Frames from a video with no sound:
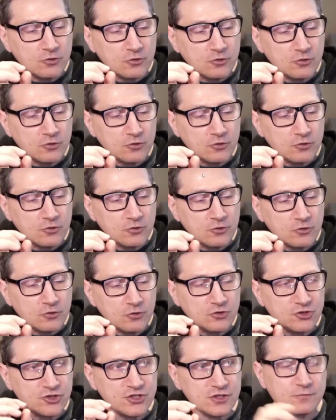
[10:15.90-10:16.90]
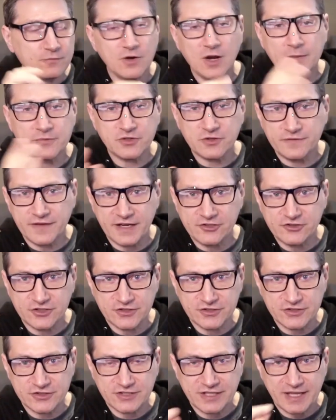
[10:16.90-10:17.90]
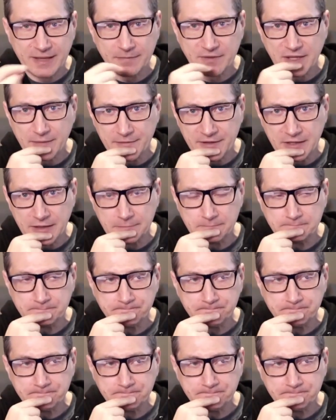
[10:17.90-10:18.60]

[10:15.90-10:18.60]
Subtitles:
Mention of Robservations kept coming up